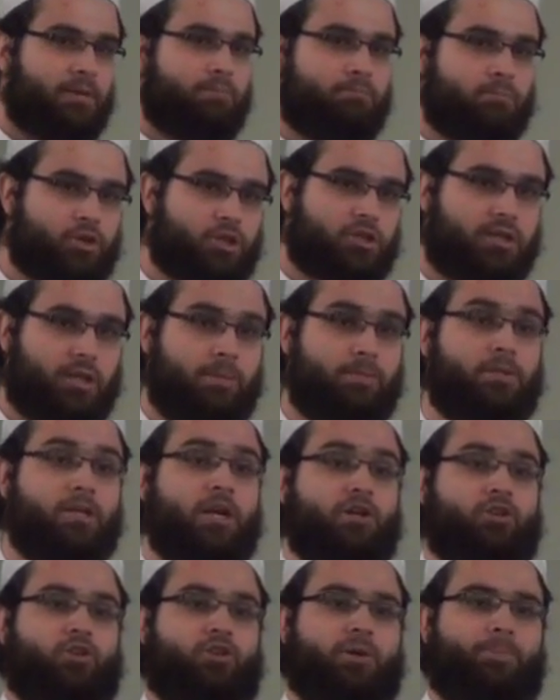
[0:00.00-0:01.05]
the
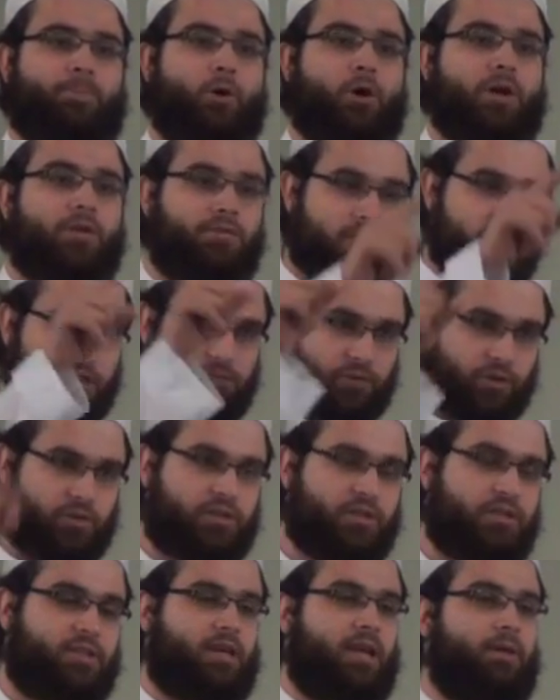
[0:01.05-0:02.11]
Muslims to the point these verses